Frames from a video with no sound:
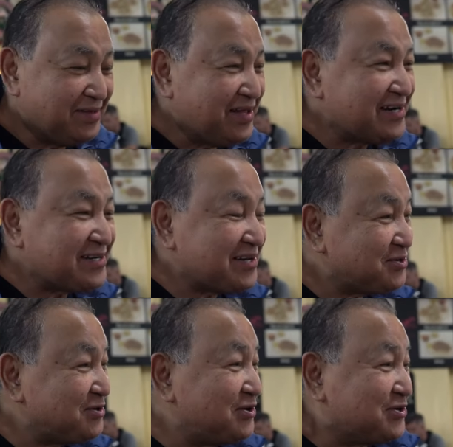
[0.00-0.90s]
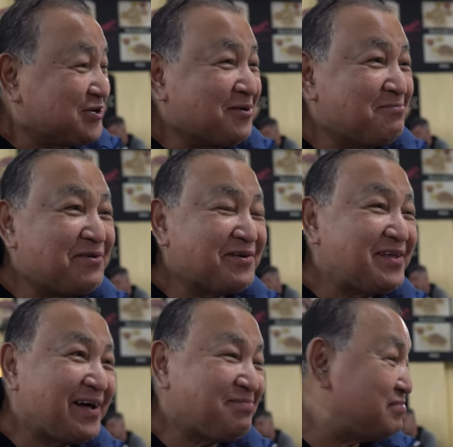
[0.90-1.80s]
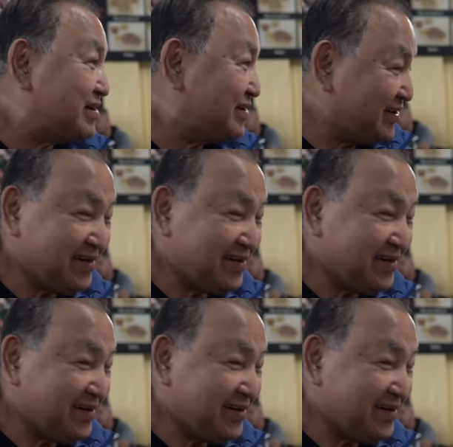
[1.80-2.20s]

There's a solution for that, me.